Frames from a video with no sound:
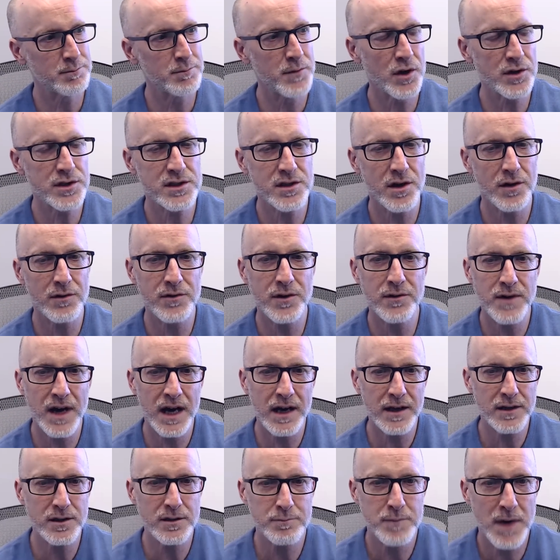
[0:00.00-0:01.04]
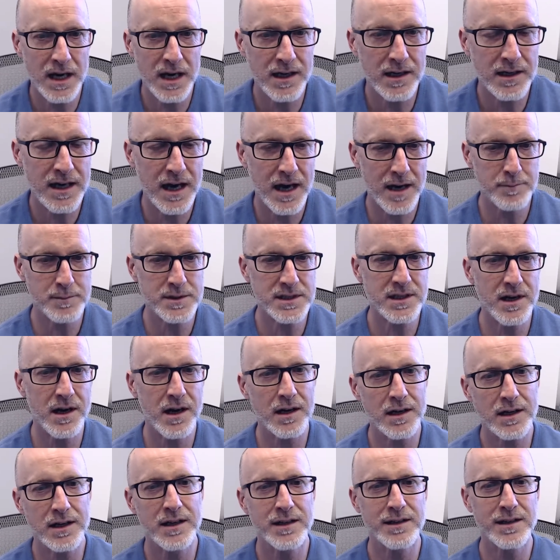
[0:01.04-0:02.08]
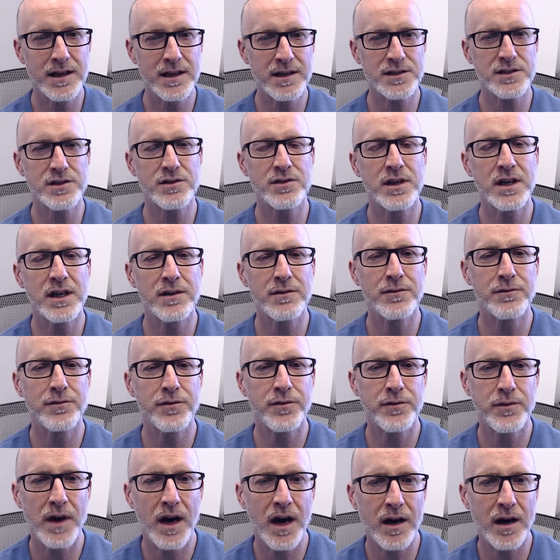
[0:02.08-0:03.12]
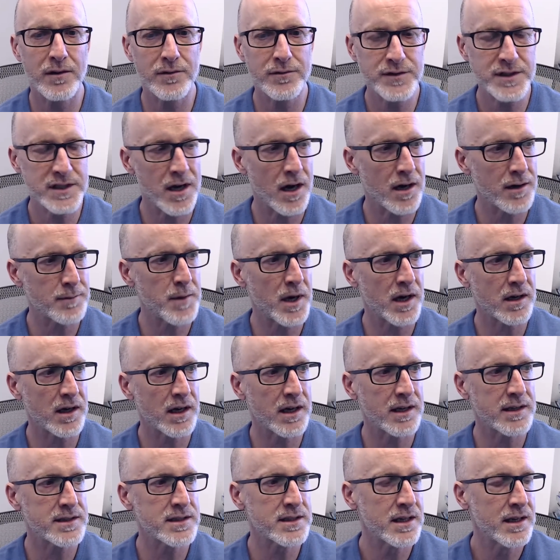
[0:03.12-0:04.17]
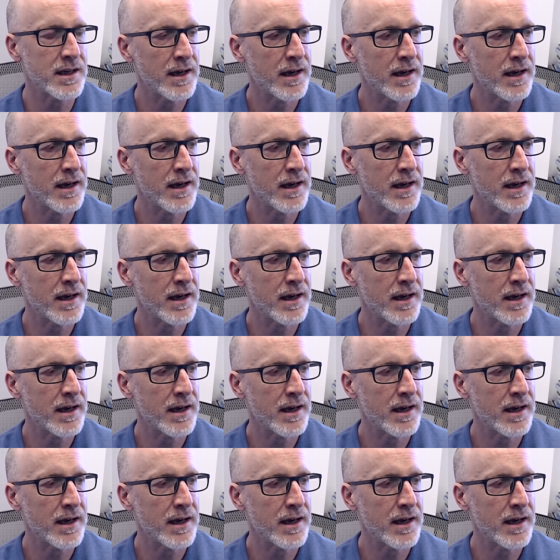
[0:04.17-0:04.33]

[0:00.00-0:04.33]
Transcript: most overvalued mega cap stock in the history of stock markets.